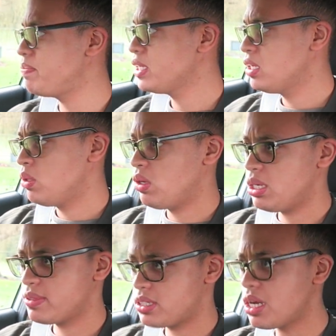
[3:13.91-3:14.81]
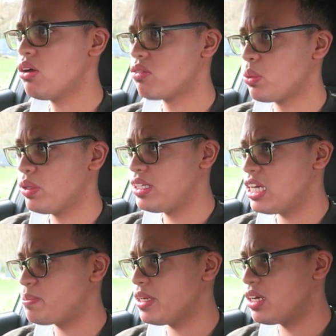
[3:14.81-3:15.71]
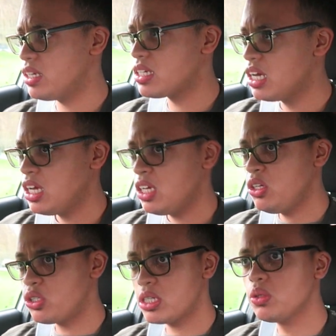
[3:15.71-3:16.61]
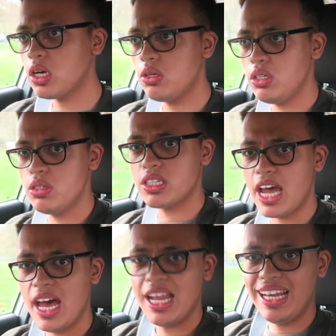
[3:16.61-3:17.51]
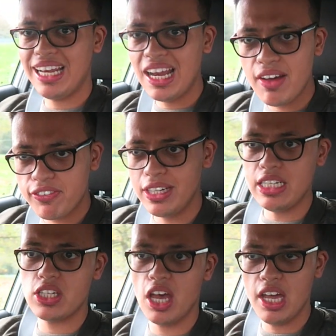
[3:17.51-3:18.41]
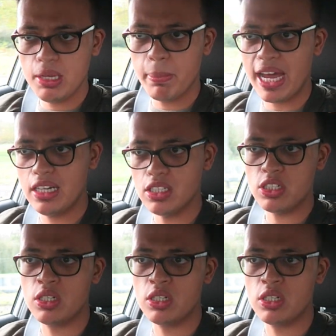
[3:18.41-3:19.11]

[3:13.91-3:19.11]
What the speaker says: Well, I'm so wrong with this, because you still don't lose that lovely turning balance.